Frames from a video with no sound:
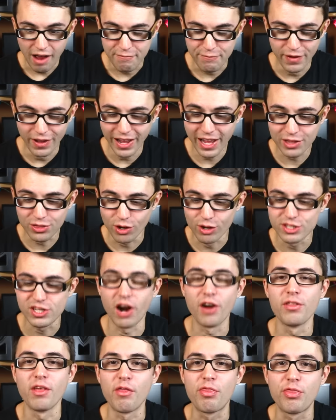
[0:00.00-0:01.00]
I feel like those
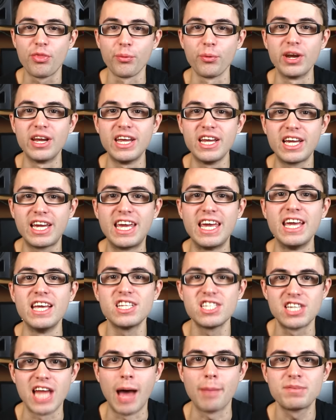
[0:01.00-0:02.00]
are the three key
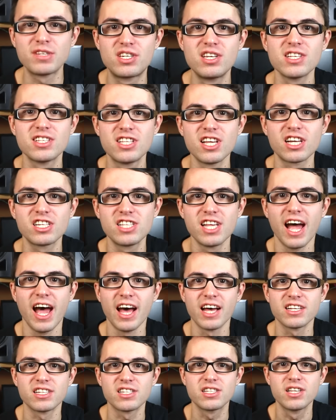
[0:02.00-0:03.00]
steps to
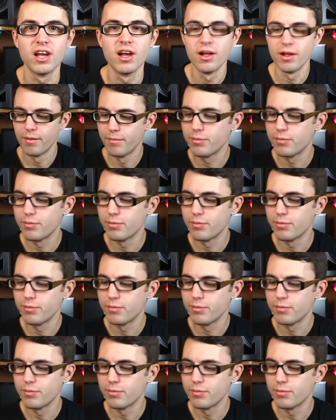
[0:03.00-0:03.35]
success.